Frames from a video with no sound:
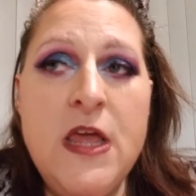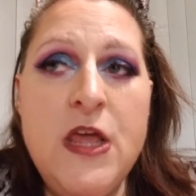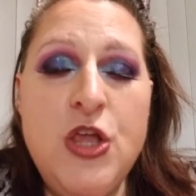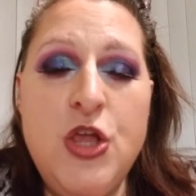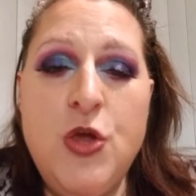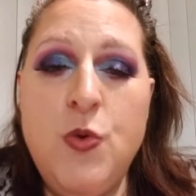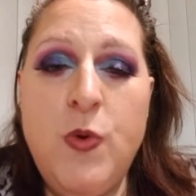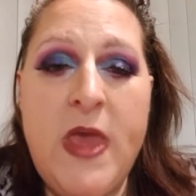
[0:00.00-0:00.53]

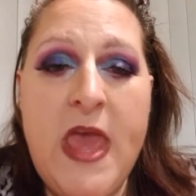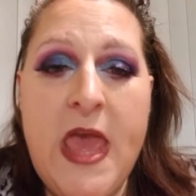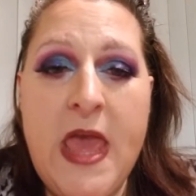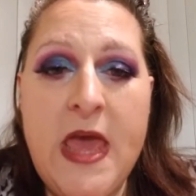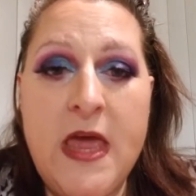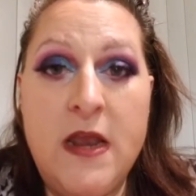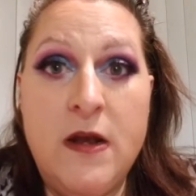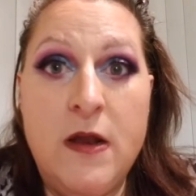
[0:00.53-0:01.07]
You
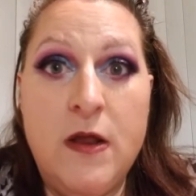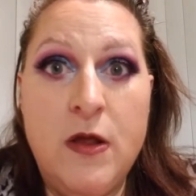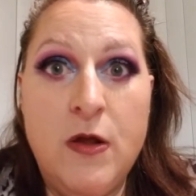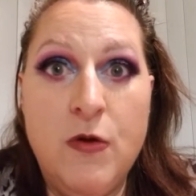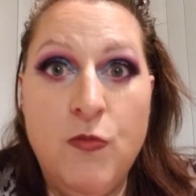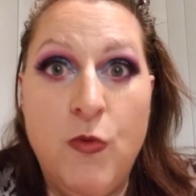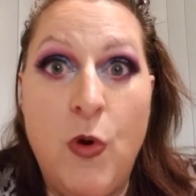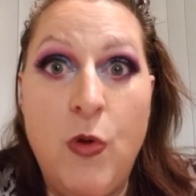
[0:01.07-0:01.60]
can
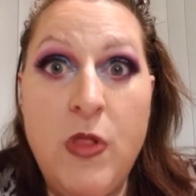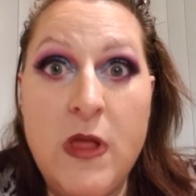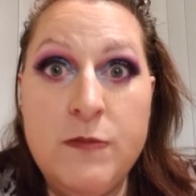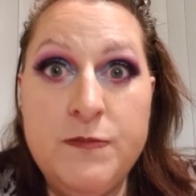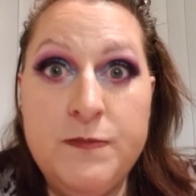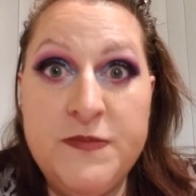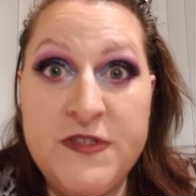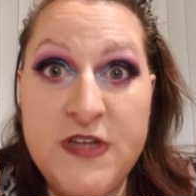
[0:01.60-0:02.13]
roll
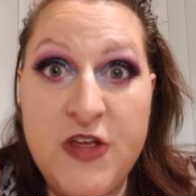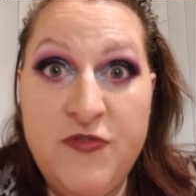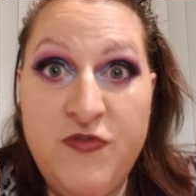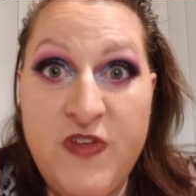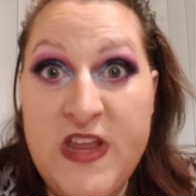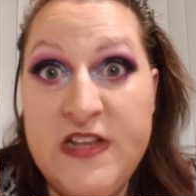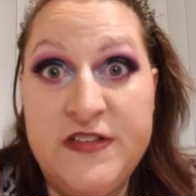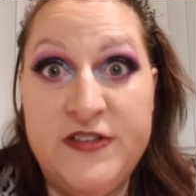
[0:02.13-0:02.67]
up stuff
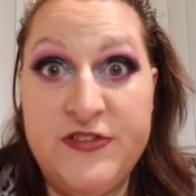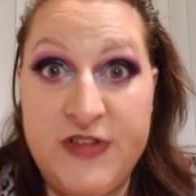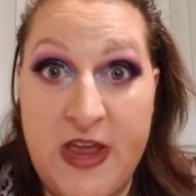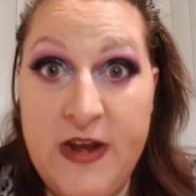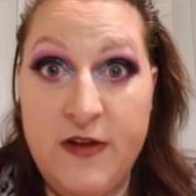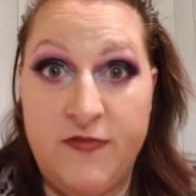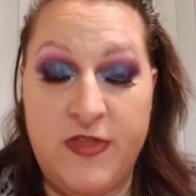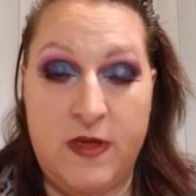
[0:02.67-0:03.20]

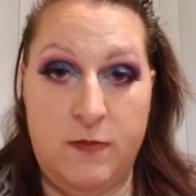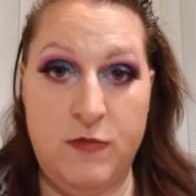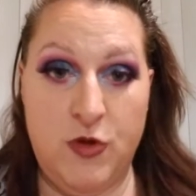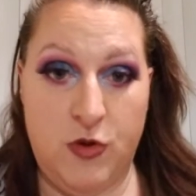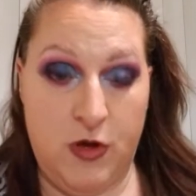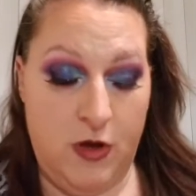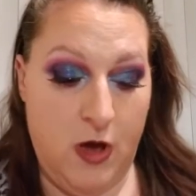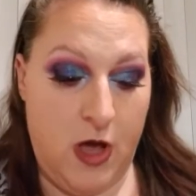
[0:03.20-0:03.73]
inside of them. You
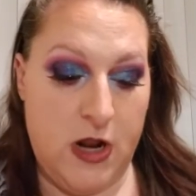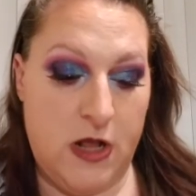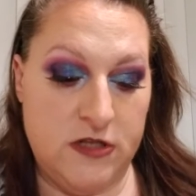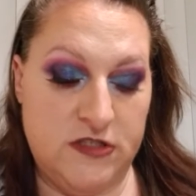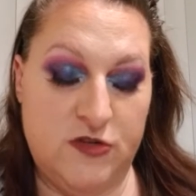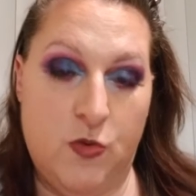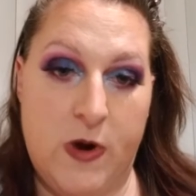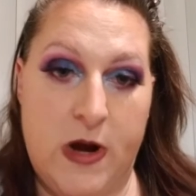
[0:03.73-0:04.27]
can cut out
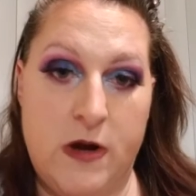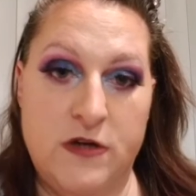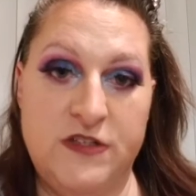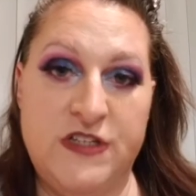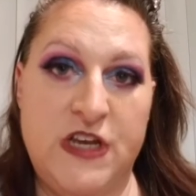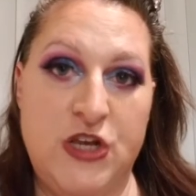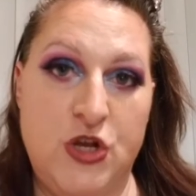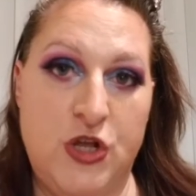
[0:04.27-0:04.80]
squares
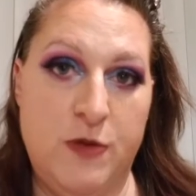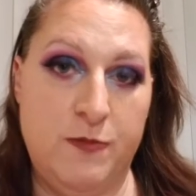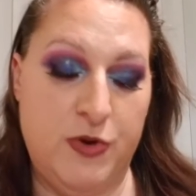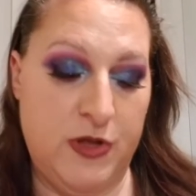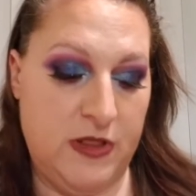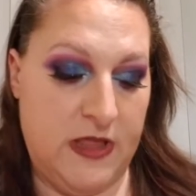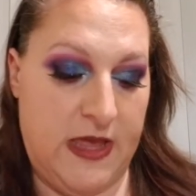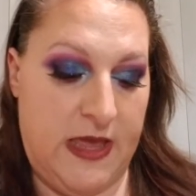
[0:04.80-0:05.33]
and you can
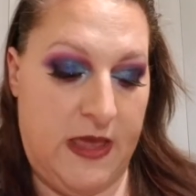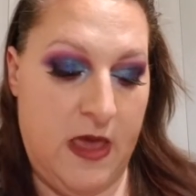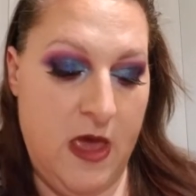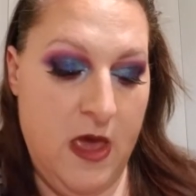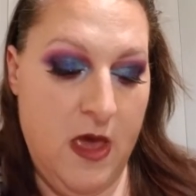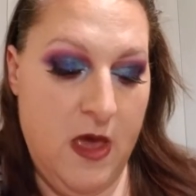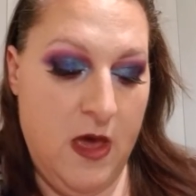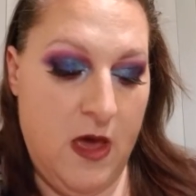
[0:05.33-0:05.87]
put like
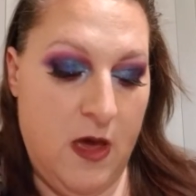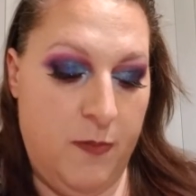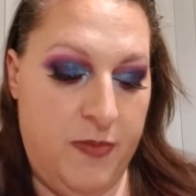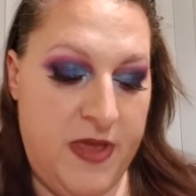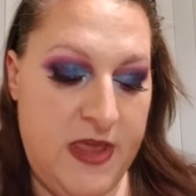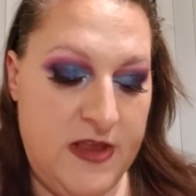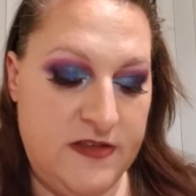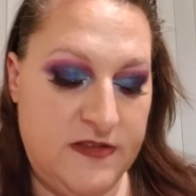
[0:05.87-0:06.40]
a
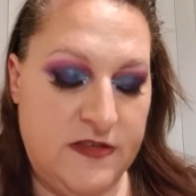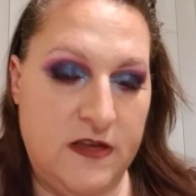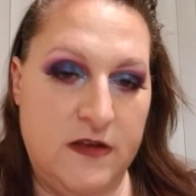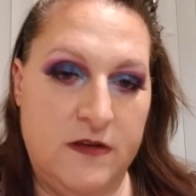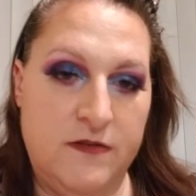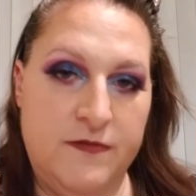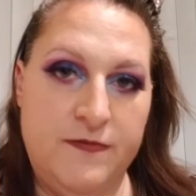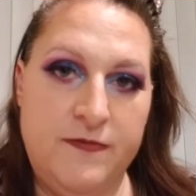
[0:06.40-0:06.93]
piece
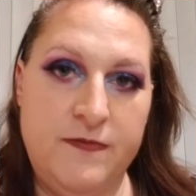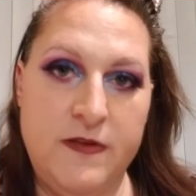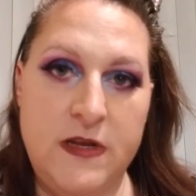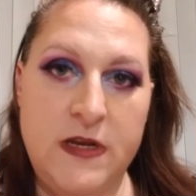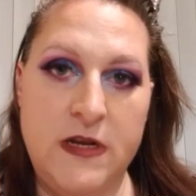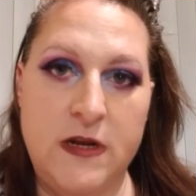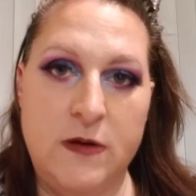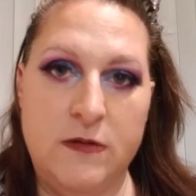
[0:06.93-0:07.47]
of,
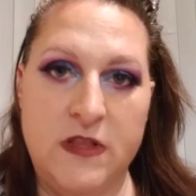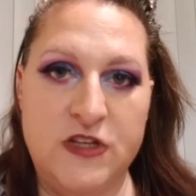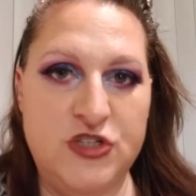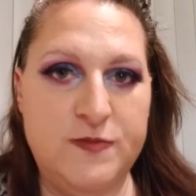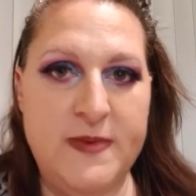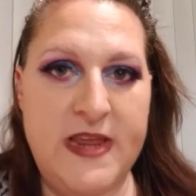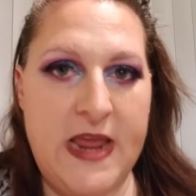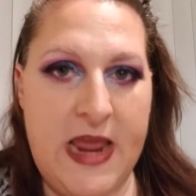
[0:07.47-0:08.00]

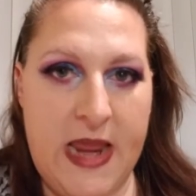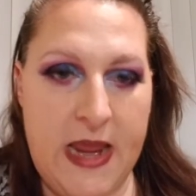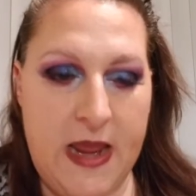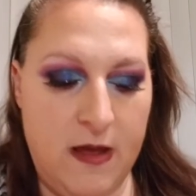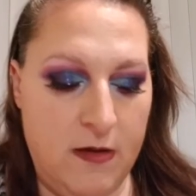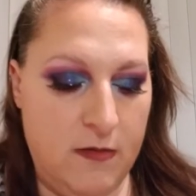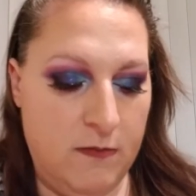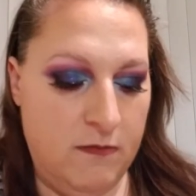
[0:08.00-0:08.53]
lunch meat
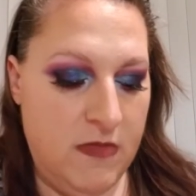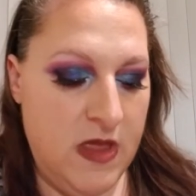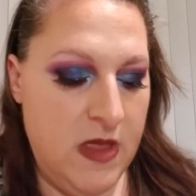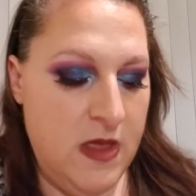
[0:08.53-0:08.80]
ham,